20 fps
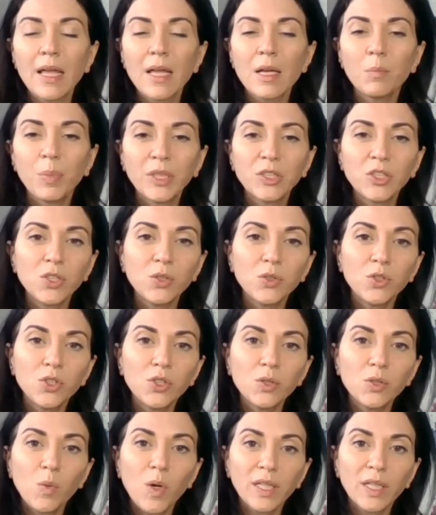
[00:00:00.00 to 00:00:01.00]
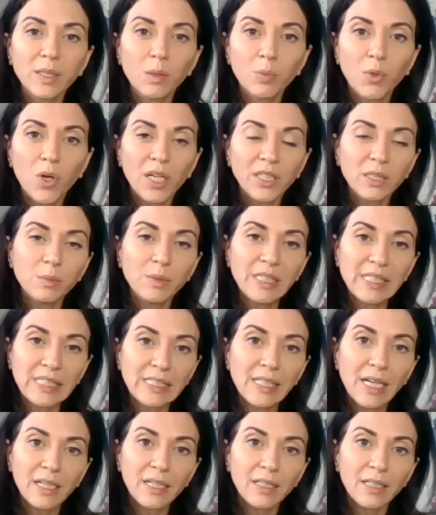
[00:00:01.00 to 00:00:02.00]
but you do want the bra to be
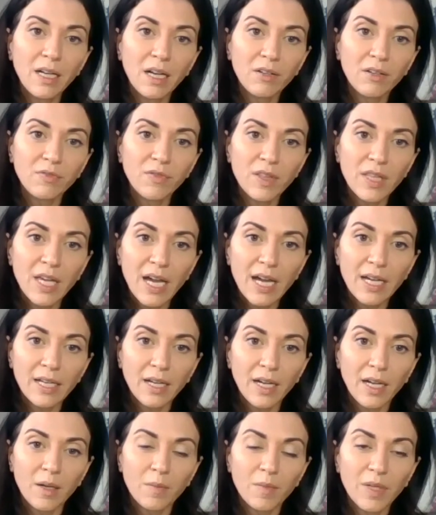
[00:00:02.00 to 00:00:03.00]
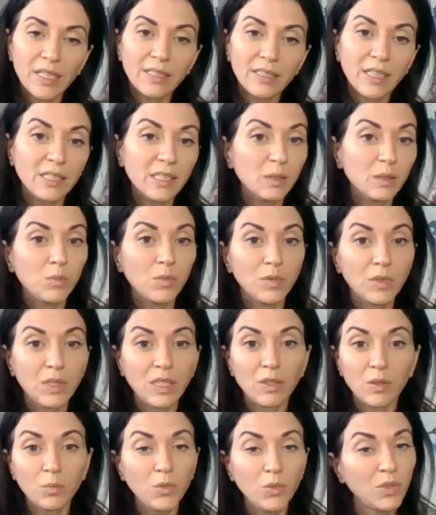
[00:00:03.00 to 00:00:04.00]
snug enough that it doesn't
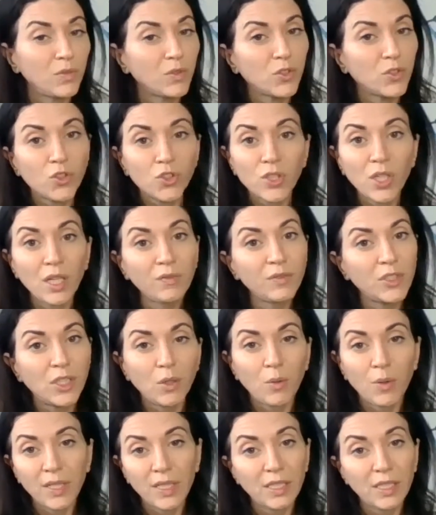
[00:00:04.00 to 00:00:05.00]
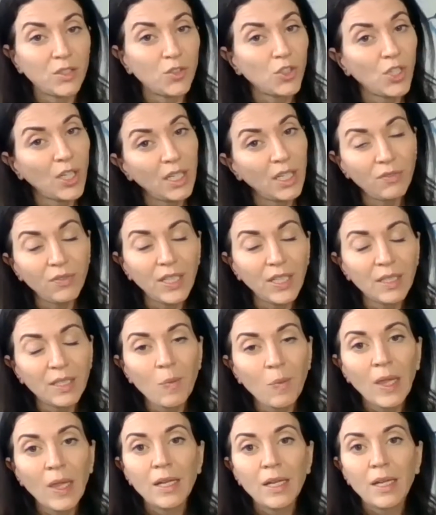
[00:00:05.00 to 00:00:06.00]
either move or shift. You don't want any
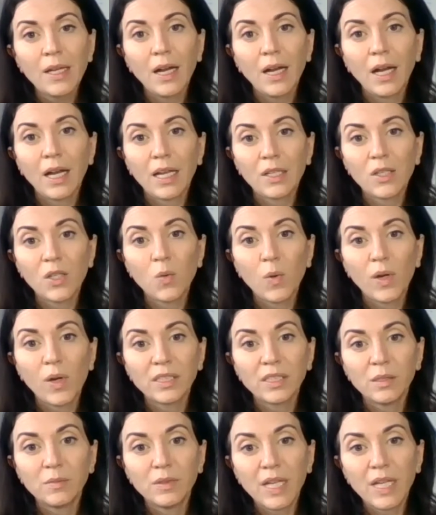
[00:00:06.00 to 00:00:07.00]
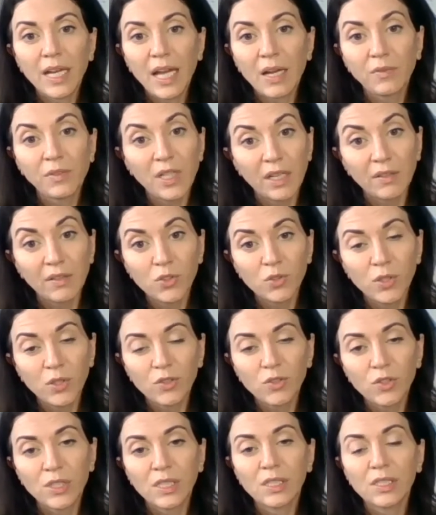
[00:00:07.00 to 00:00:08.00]
chafing, and you want to not have a lot of
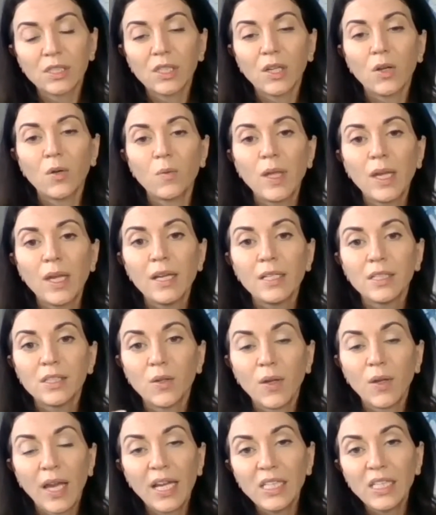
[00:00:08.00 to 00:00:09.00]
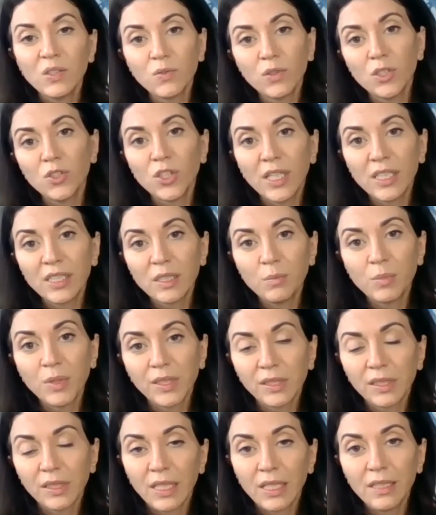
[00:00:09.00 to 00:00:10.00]
stretch in it. So A is for
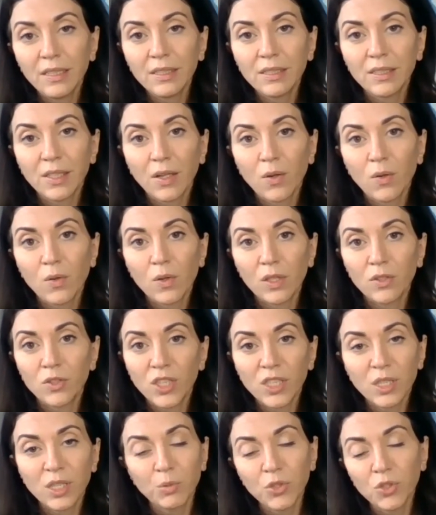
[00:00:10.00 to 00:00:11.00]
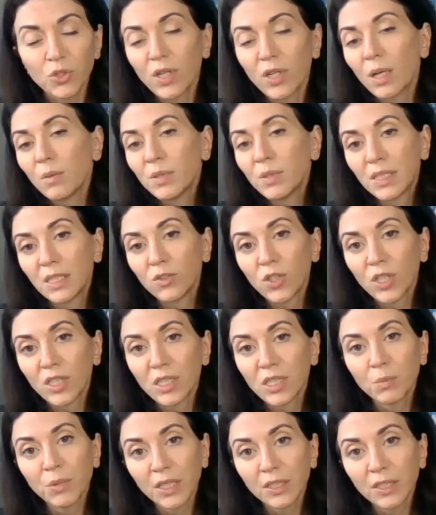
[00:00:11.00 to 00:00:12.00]
adjustability, so adjustable straps and
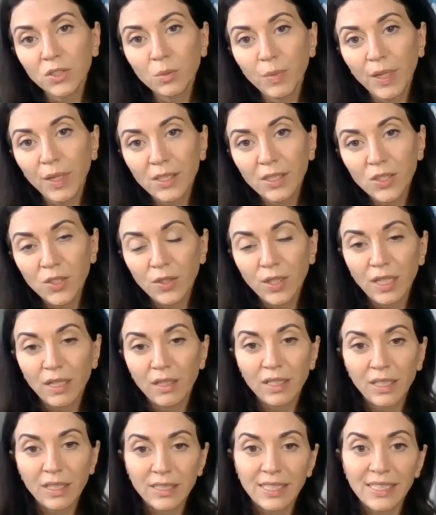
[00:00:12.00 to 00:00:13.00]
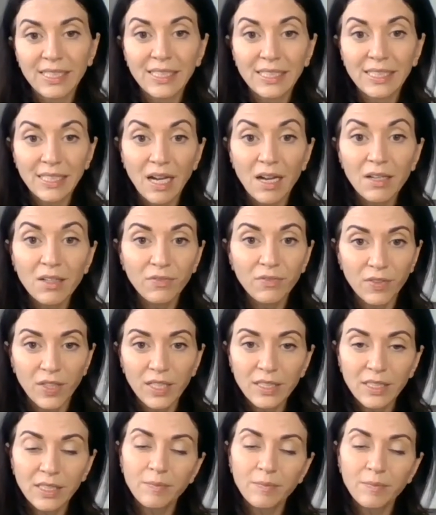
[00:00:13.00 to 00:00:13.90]
adjustable underbands so that it's a snug fit.